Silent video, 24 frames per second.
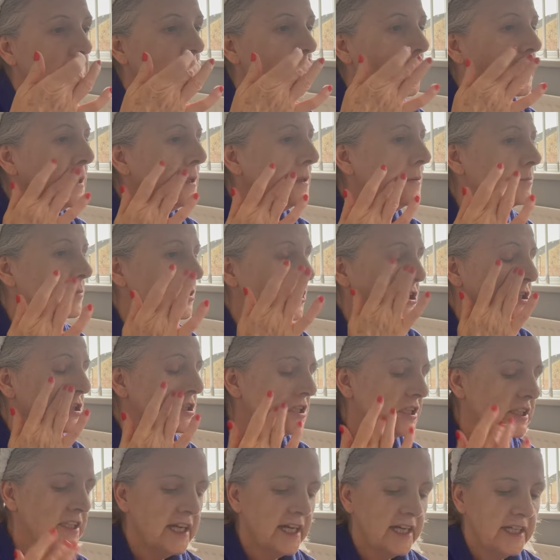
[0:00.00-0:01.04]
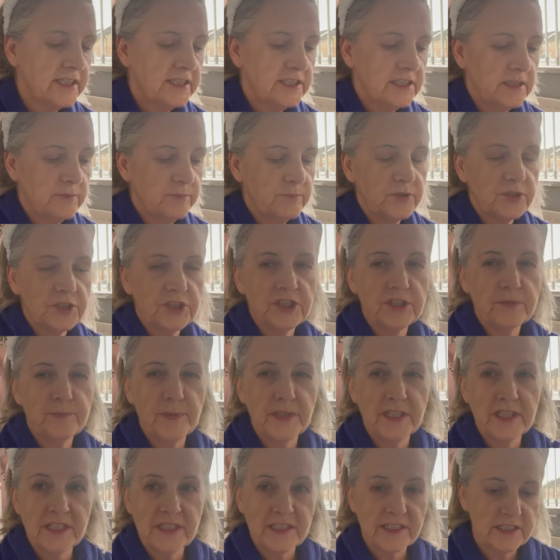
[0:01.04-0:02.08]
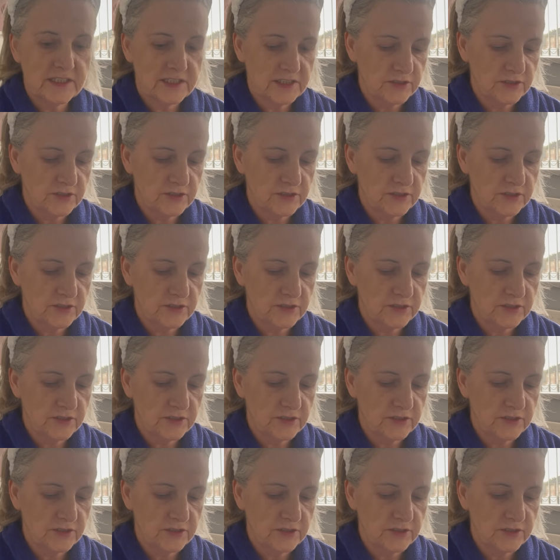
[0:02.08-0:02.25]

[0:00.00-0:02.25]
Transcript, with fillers: Um, she's Canadian, but she's been in this